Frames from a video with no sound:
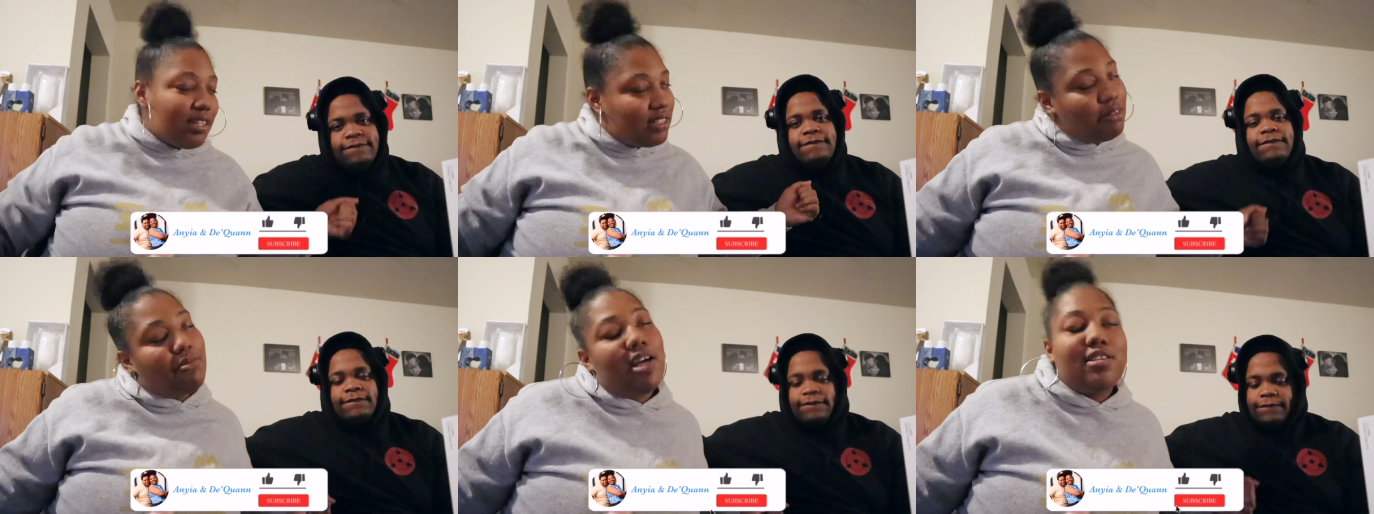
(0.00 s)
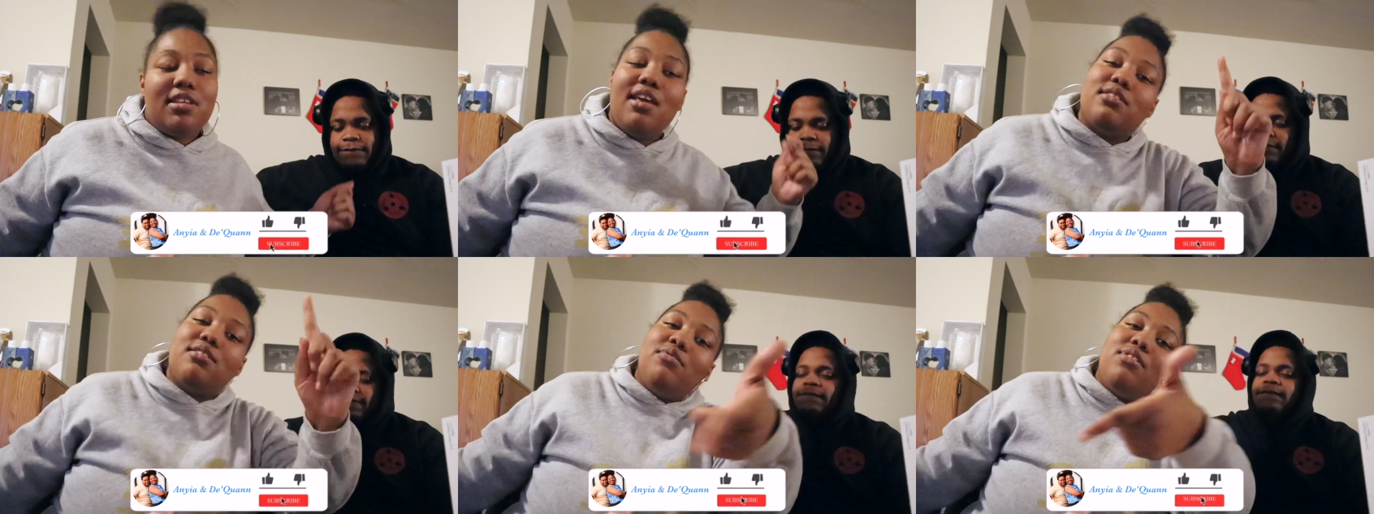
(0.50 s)
Speaker 1: and chick box and
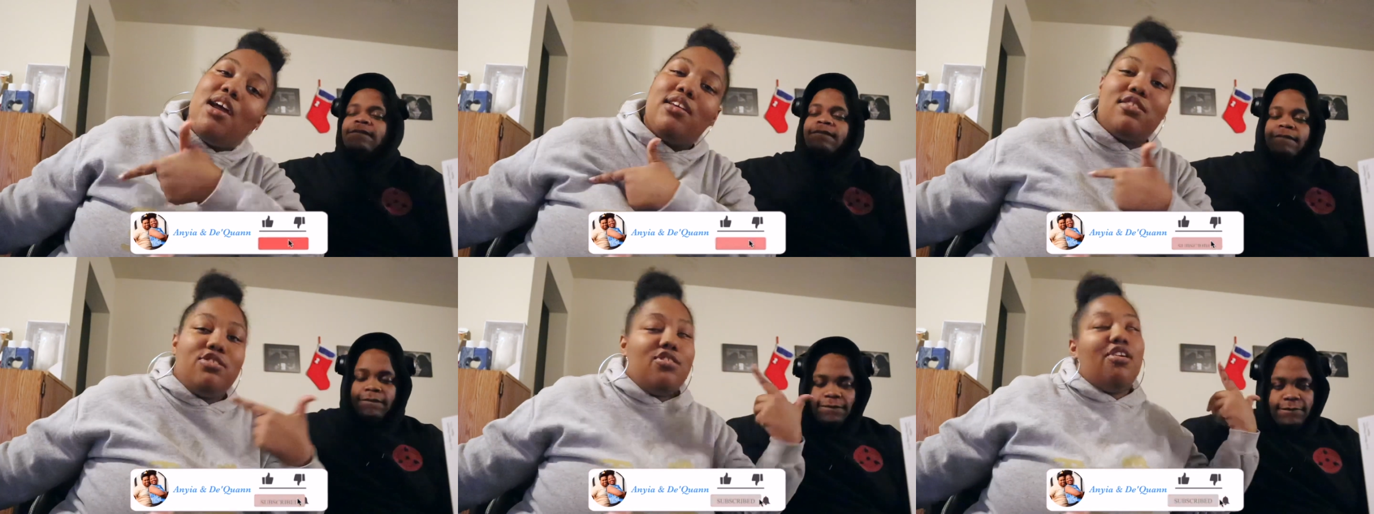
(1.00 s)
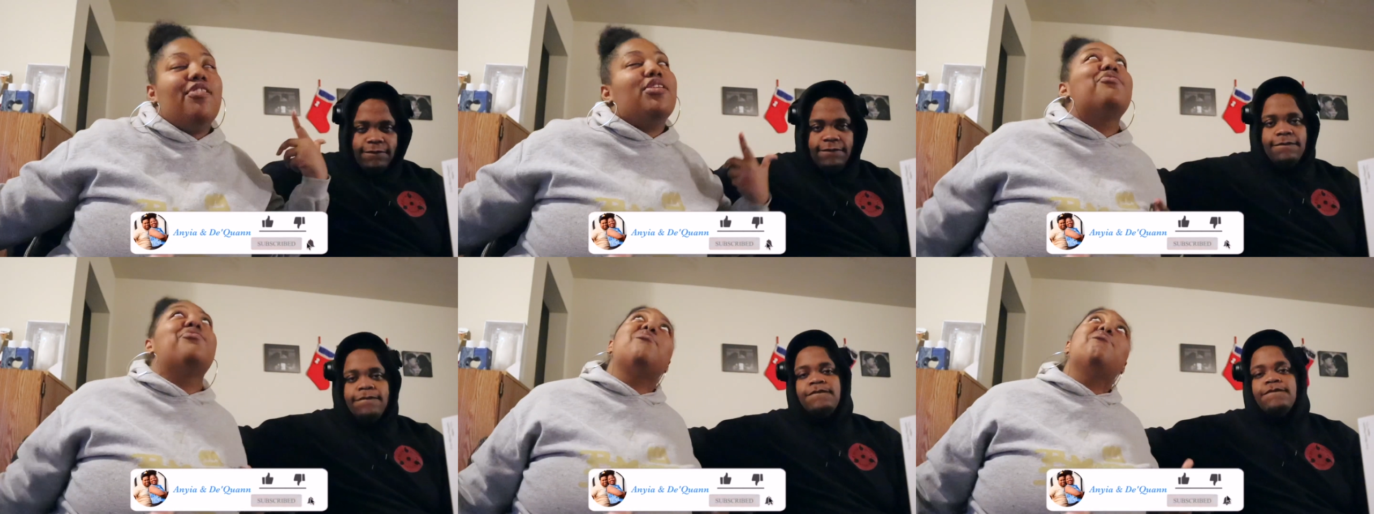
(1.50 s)
some crabs because you already know we're
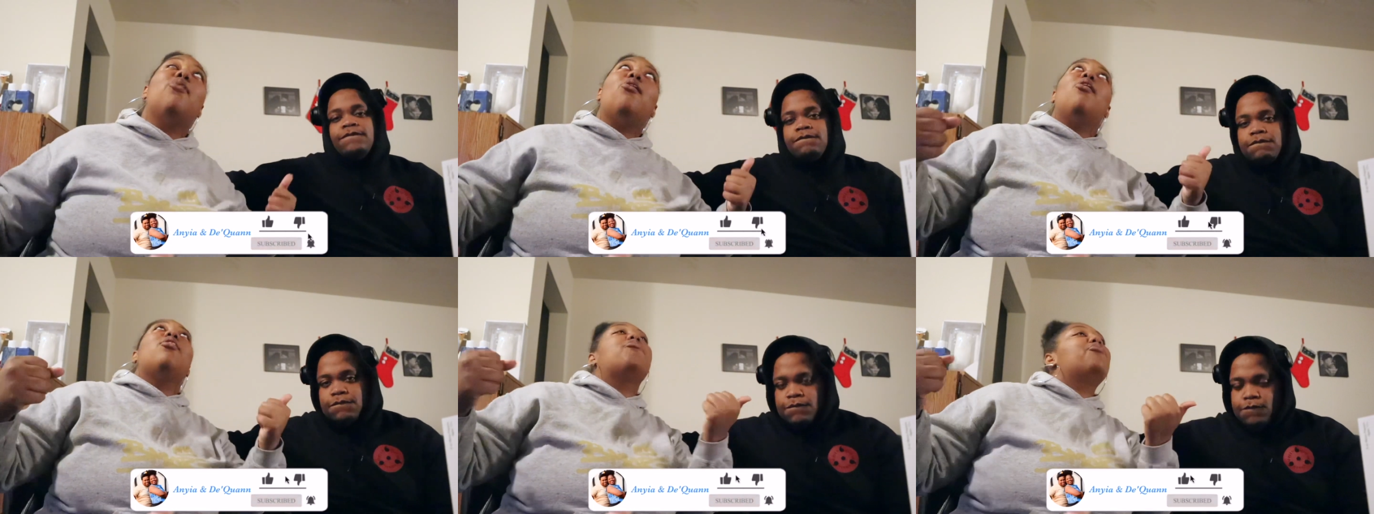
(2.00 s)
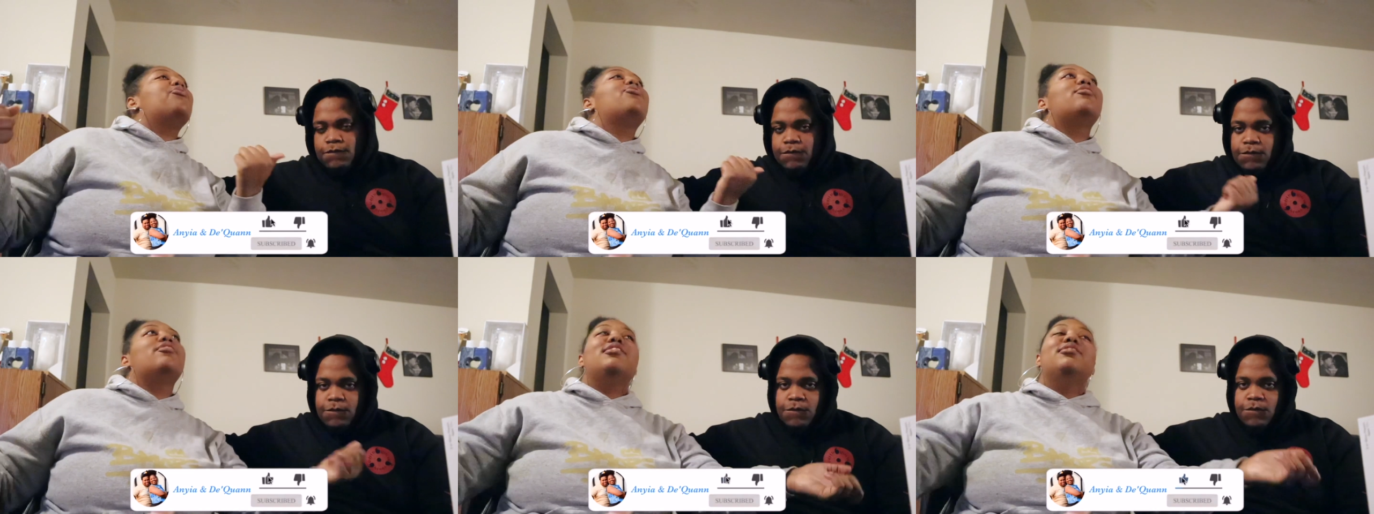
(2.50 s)
from
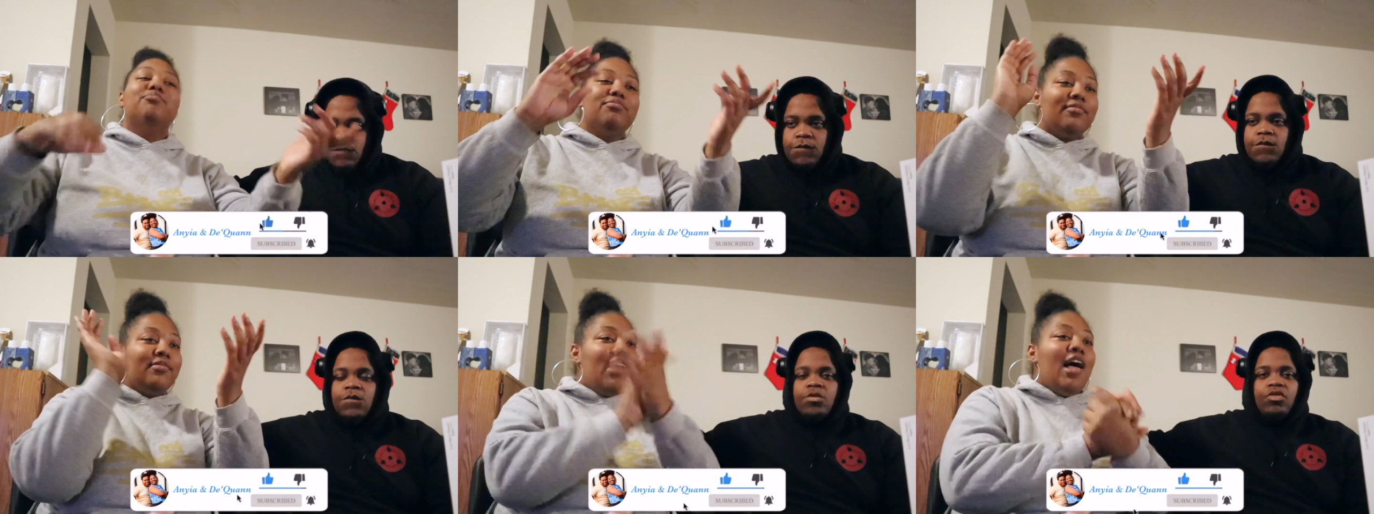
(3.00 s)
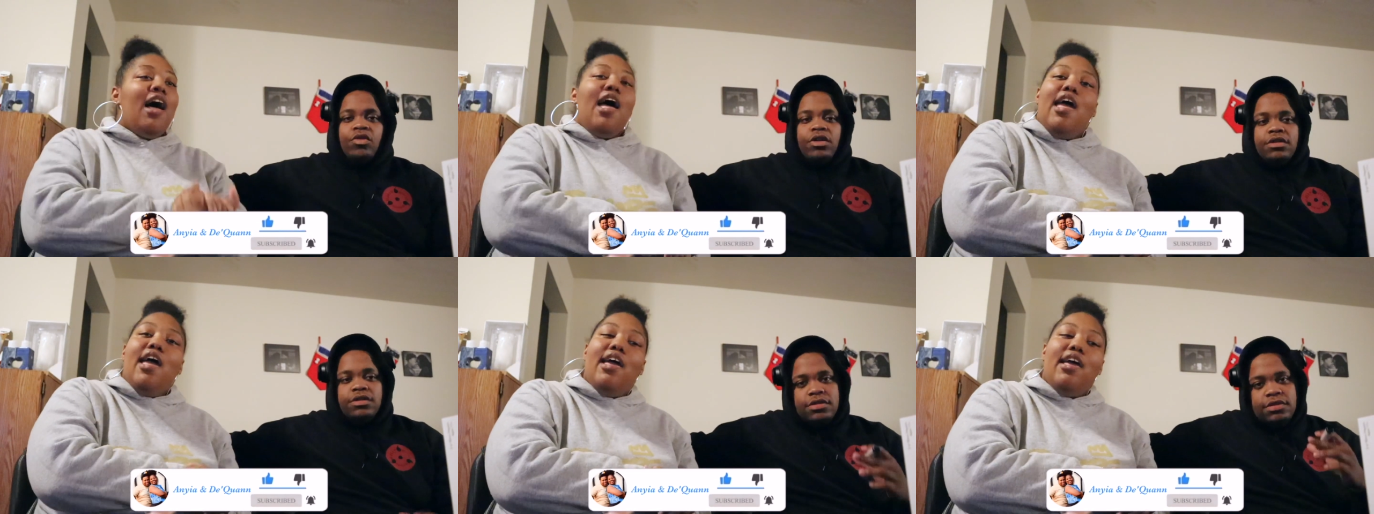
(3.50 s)
Baltimore.
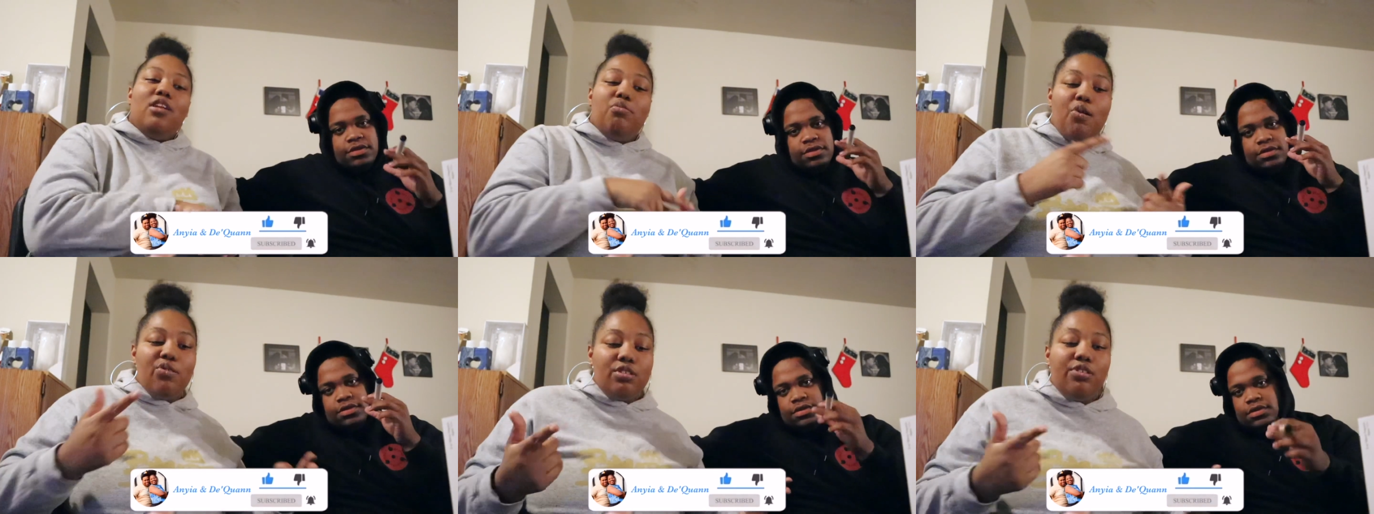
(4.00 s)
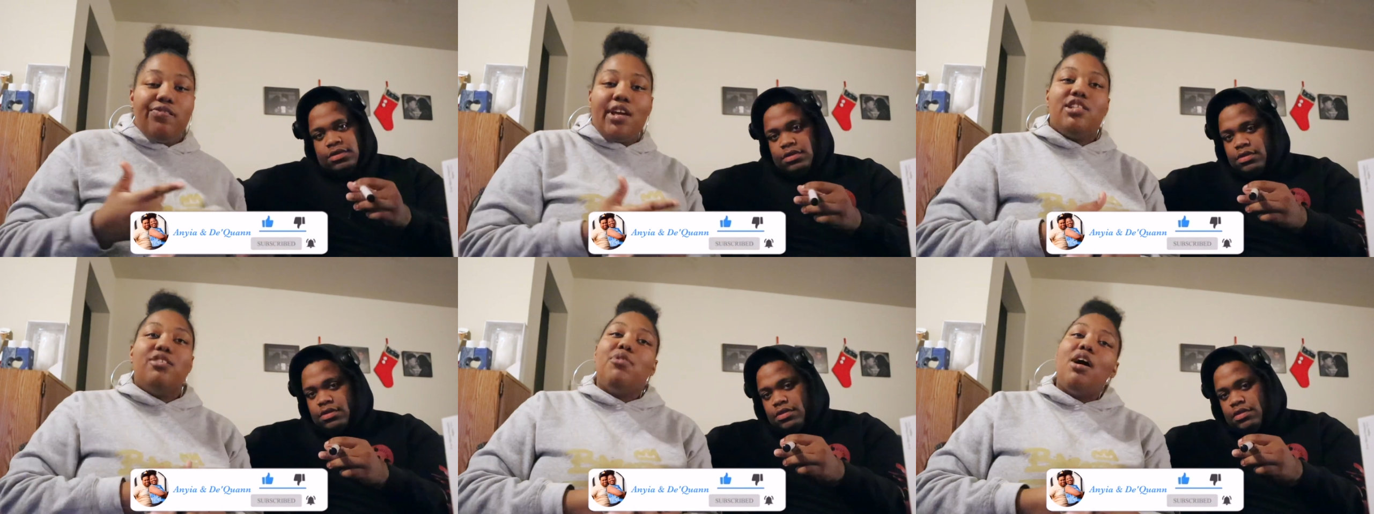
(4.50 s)
And post notification